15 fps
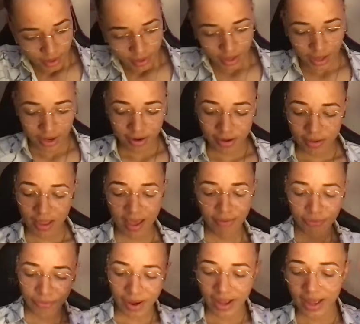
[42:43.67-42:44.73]
yeah, and just
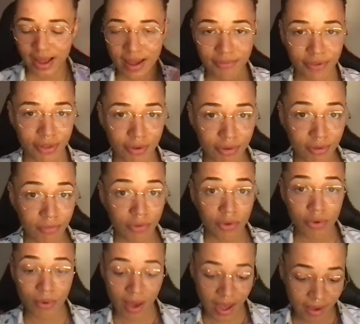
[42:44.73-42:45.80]
FYI, for those of
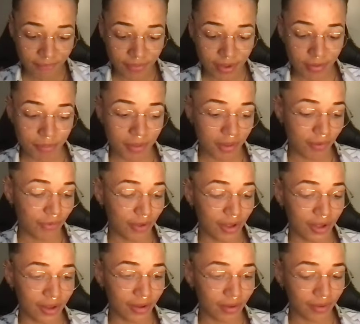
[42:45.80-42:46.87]
you who have this
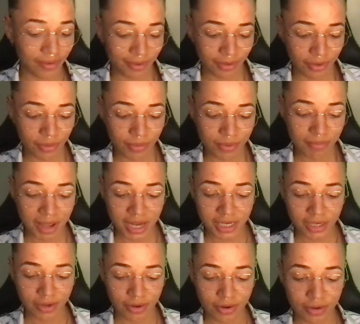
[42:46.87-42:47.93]
motherfucker doing
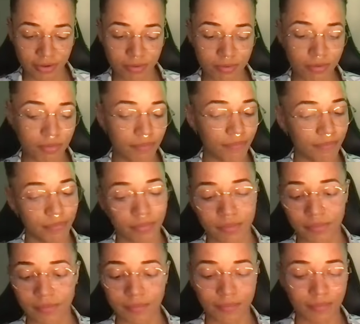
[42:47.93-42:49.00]
magic on you,
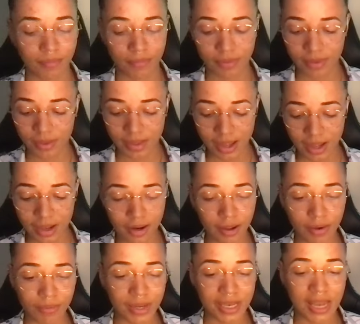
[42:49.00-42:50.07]
they're gonna
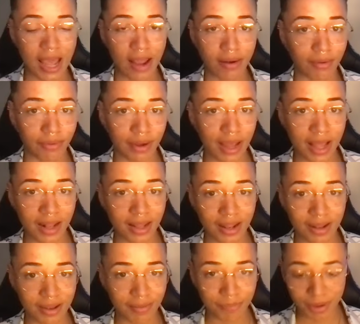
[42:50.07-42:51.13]
go in debt, right?
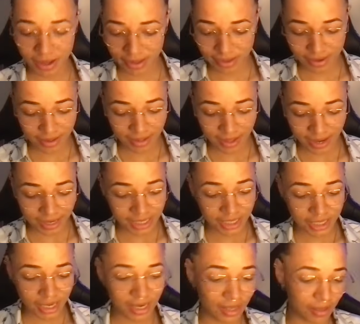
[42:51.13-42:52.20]
This person is like,
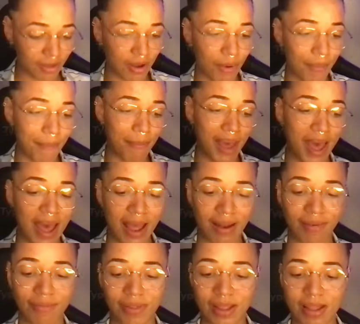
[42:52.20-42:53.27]
shit is going bad
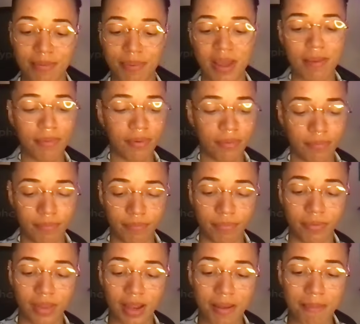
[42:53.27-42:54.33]
for these people
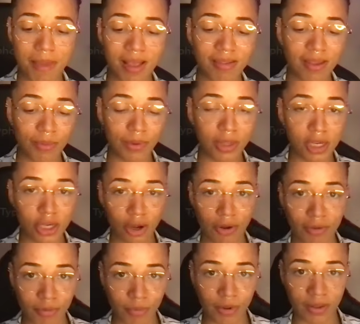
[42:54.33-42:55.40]
that are messing with the
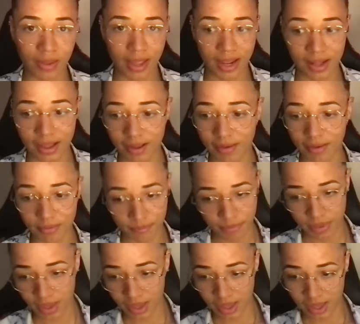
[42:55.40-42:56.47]
chosen ones like this.
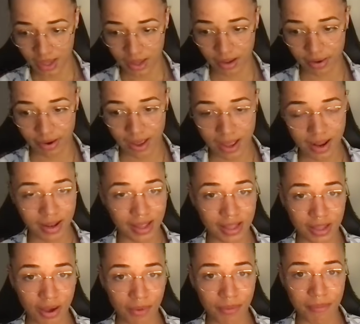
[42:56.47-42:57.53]
All right, it's
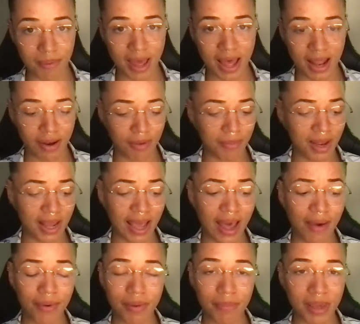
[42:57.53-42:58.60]
going bad no matter
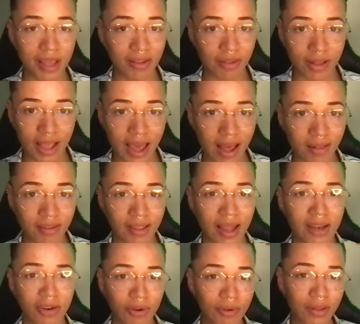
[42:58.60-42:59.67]
how it appears on the
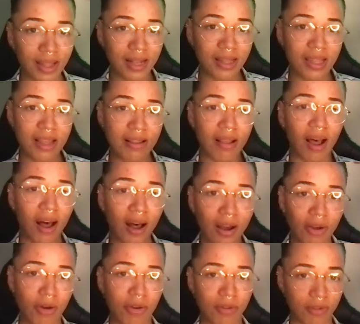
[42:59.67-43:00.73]
outside. Don't let these
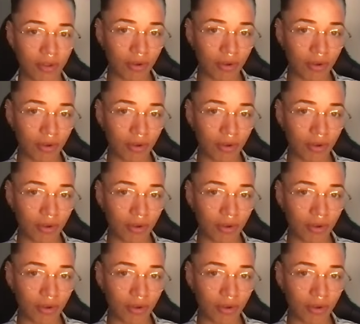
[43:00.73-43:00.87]
archons,